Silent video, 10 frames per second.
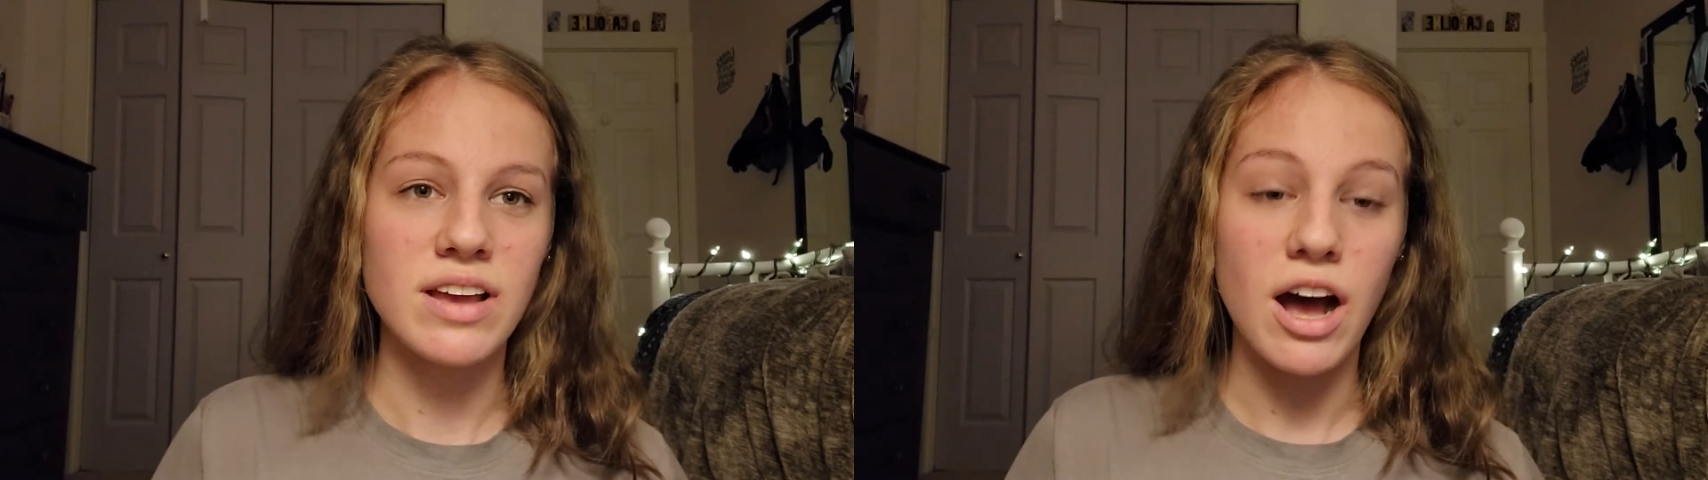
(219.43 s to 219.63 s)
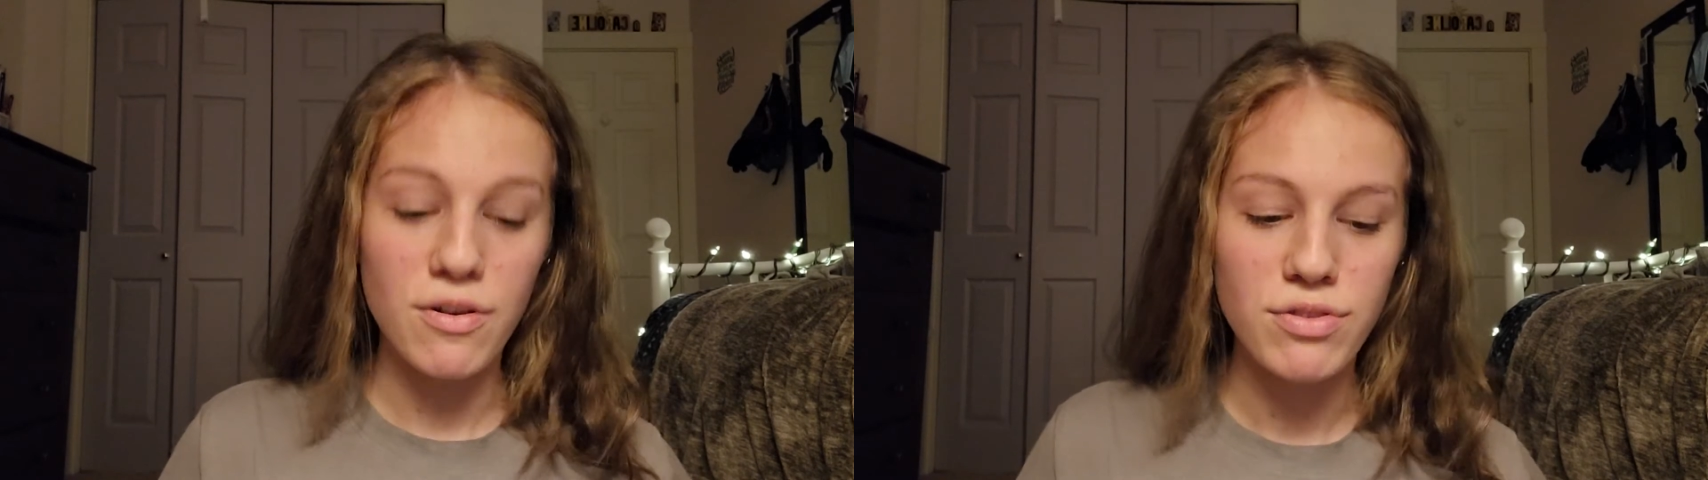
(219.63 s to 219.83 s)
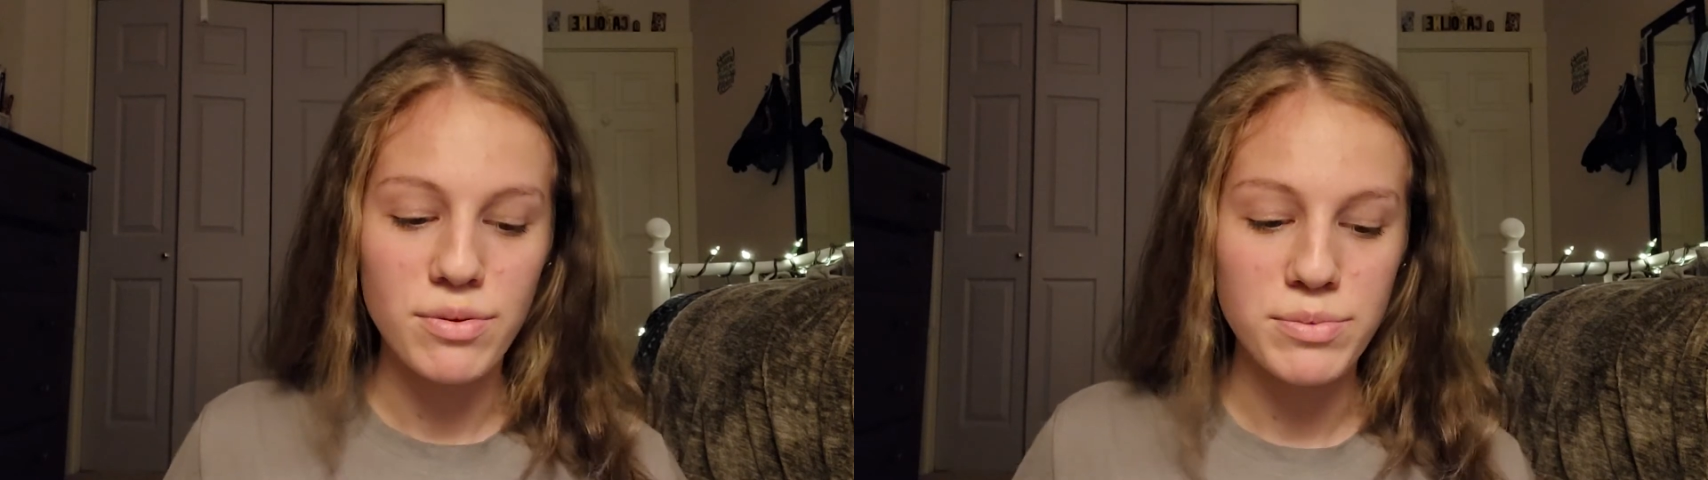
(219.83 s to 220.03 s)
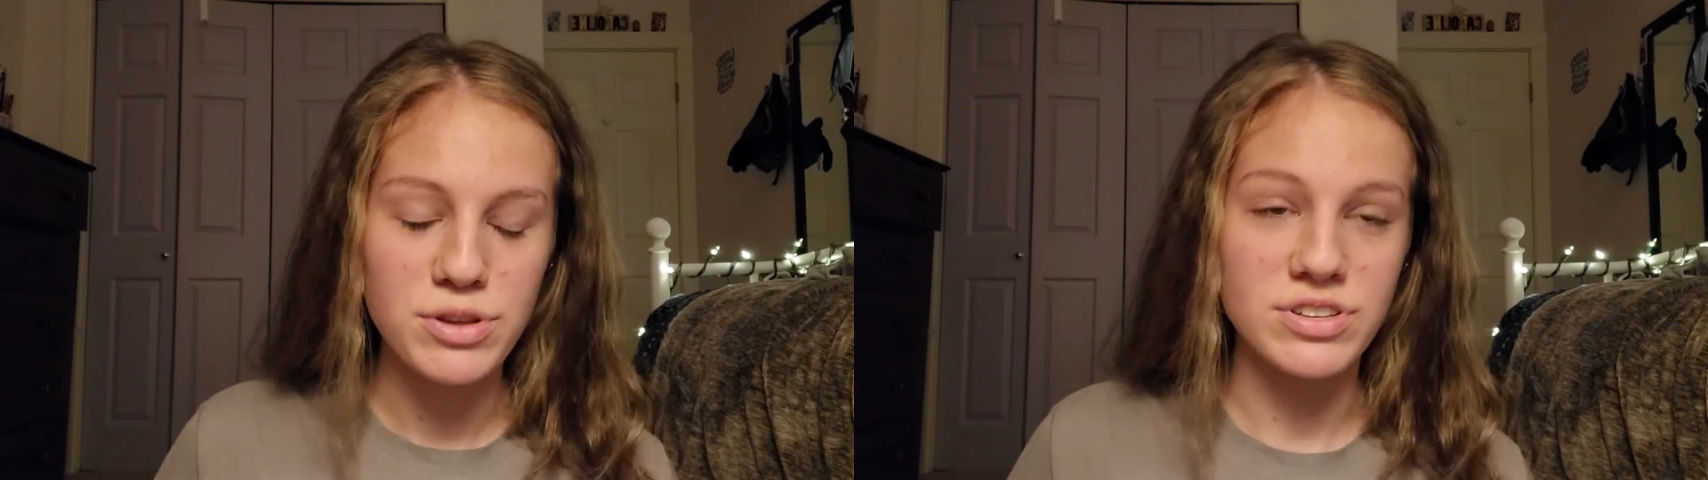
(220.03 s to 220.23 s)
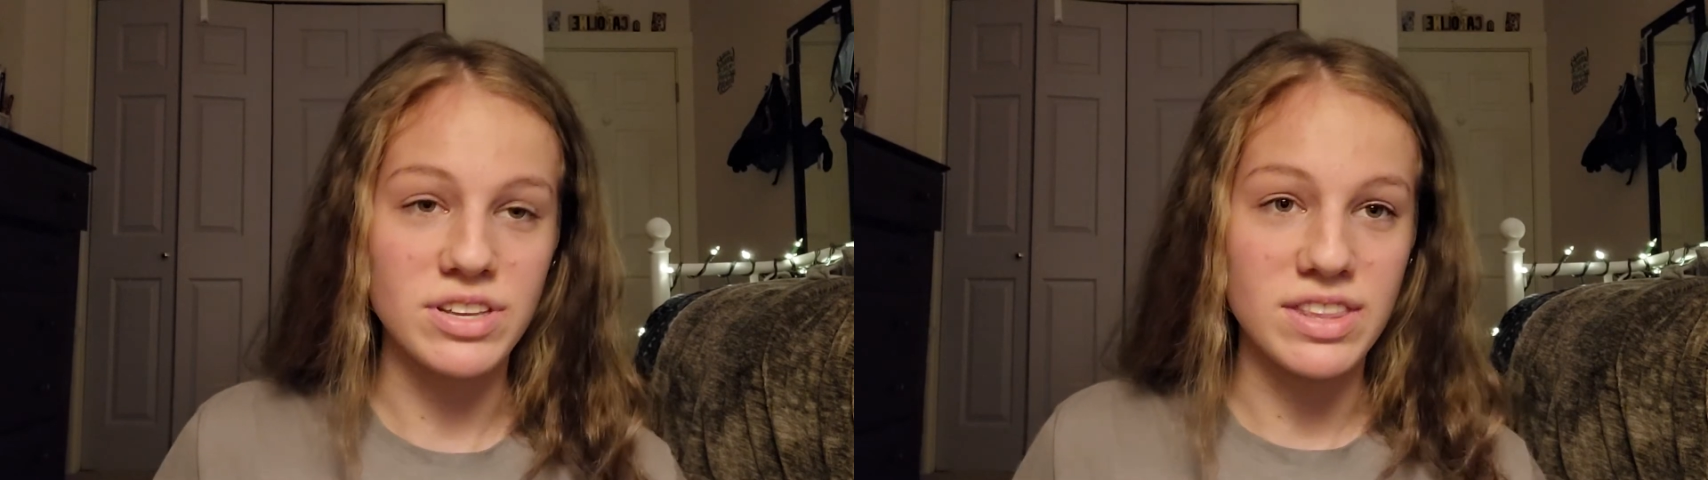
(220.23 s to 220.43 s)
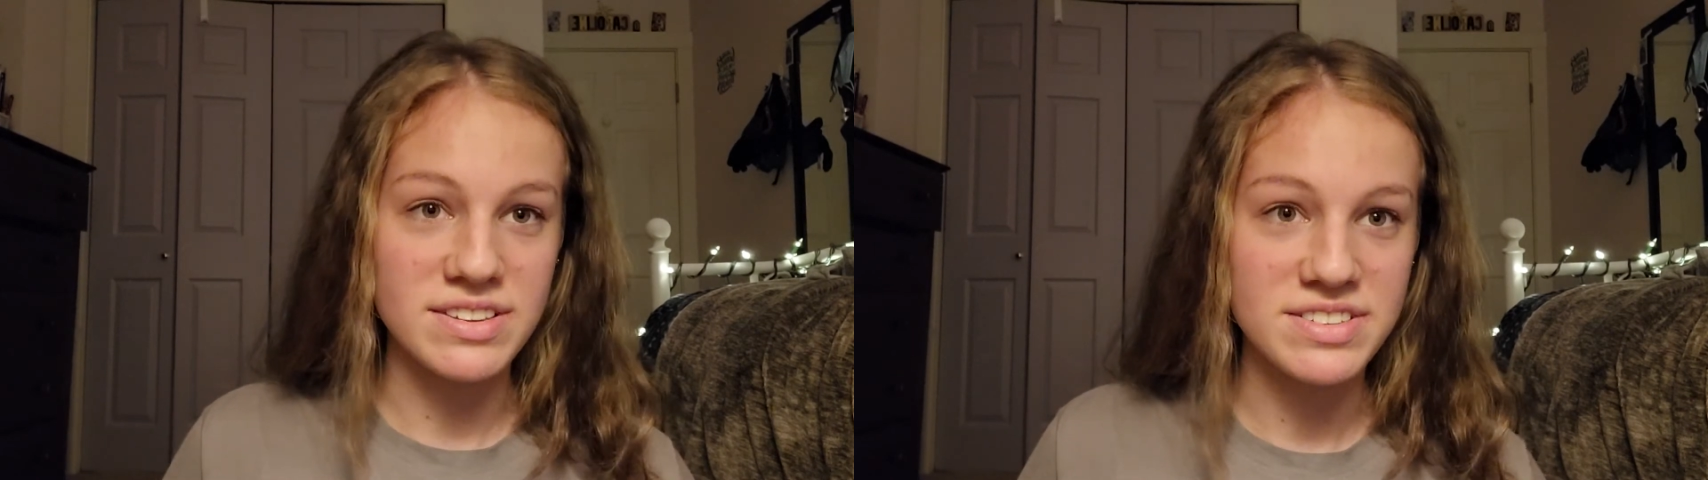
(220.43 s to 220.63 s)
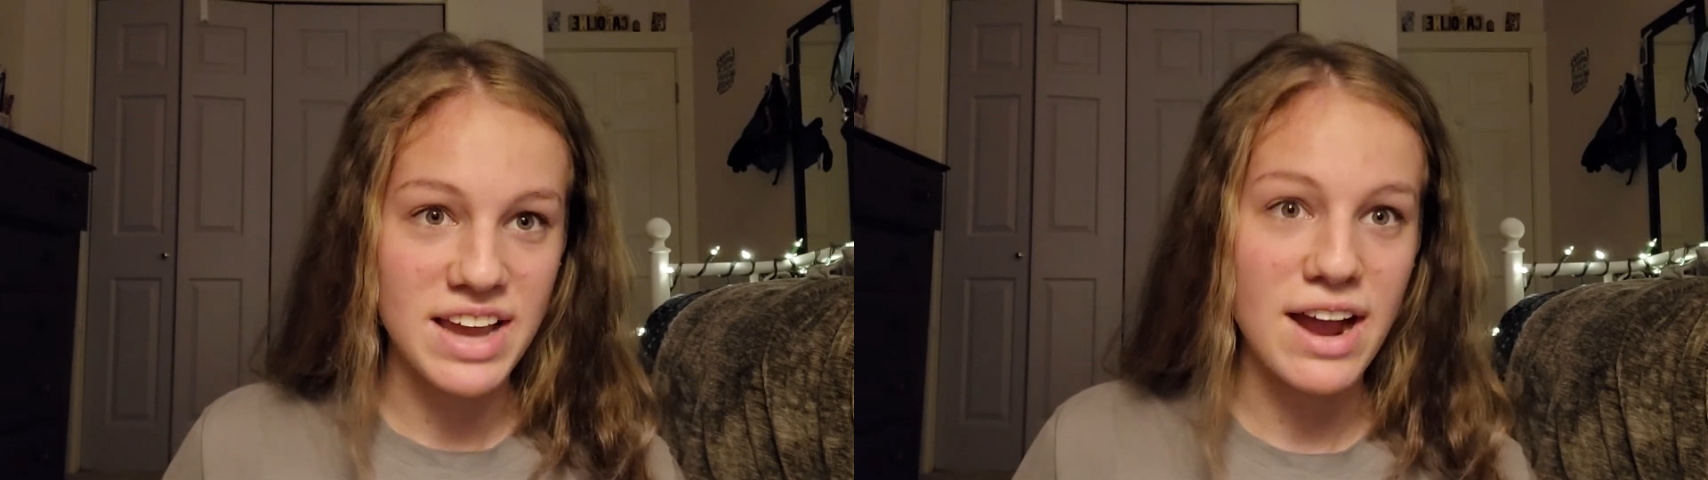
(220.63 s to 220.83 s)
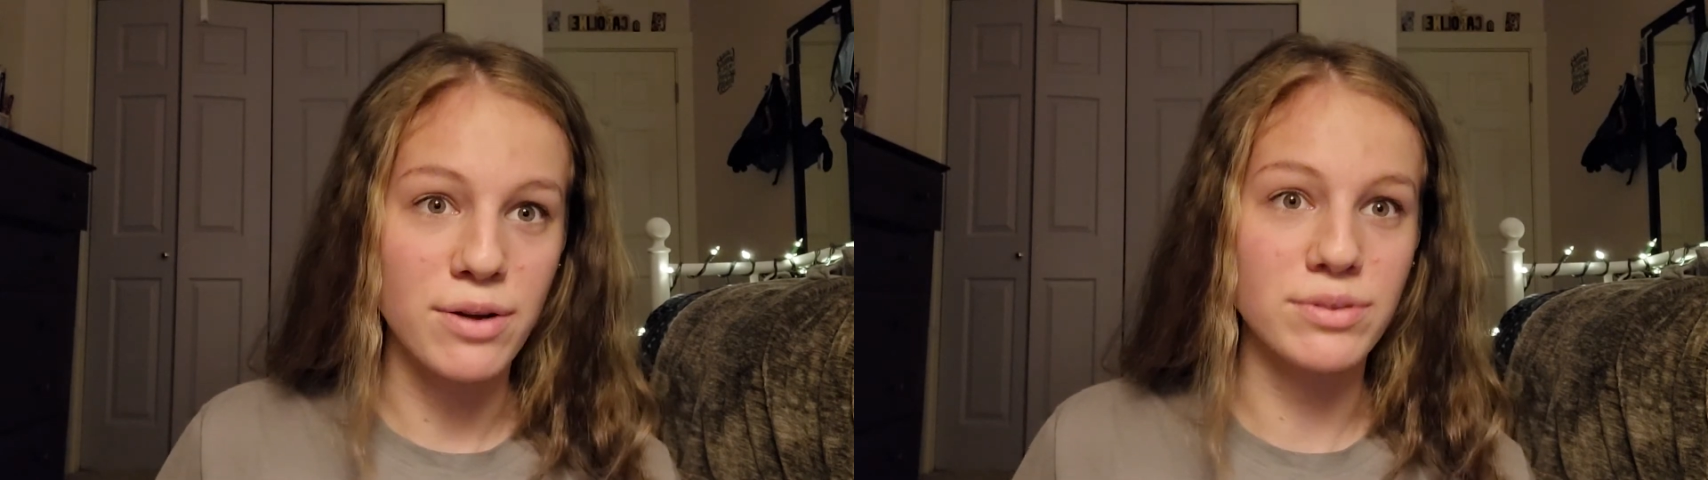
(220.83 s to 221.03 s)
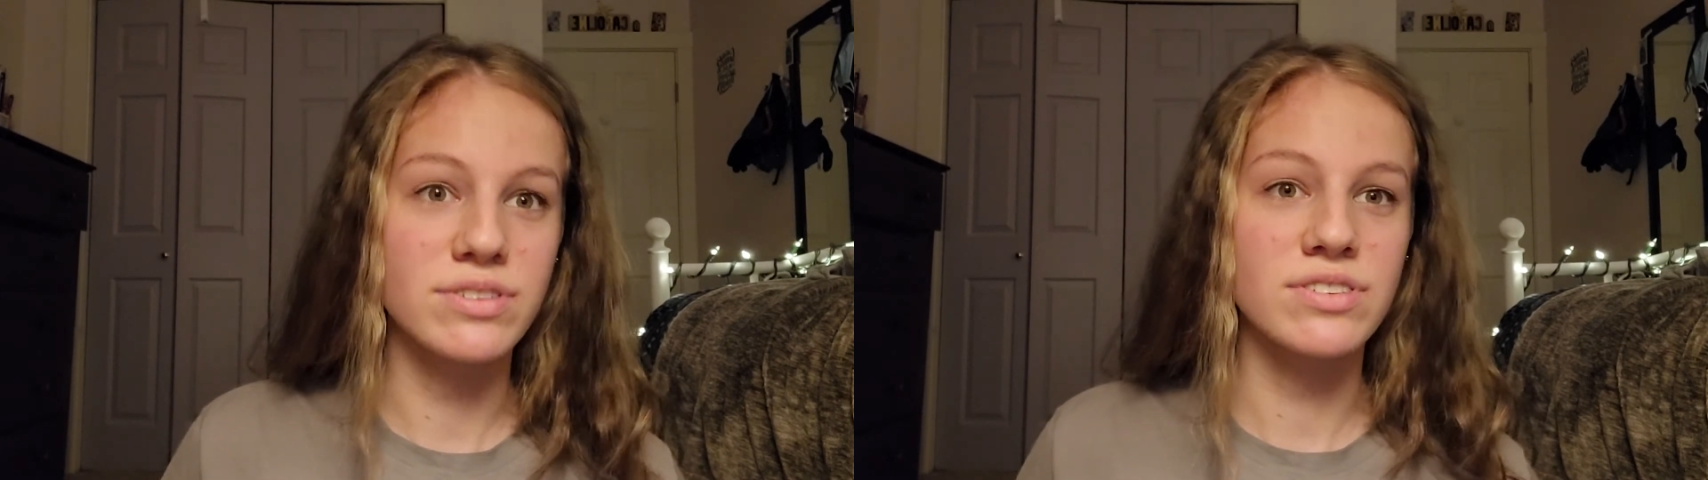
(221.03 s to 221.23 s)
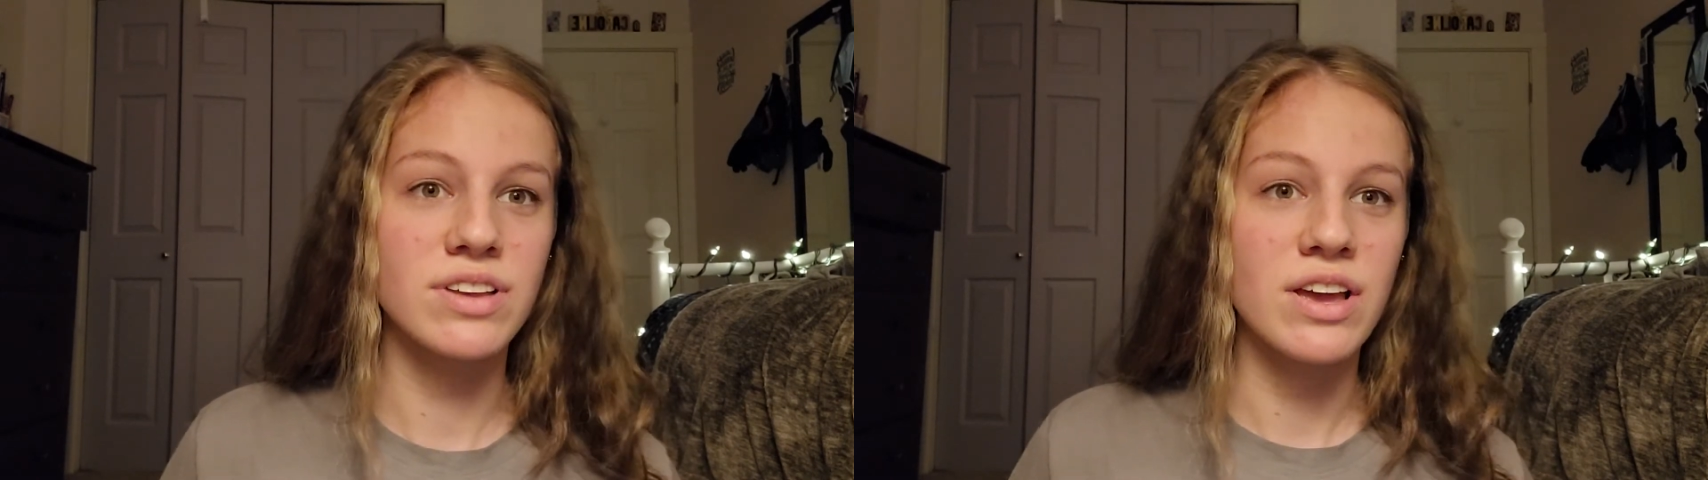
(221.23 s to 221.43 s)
of the music, the sounds,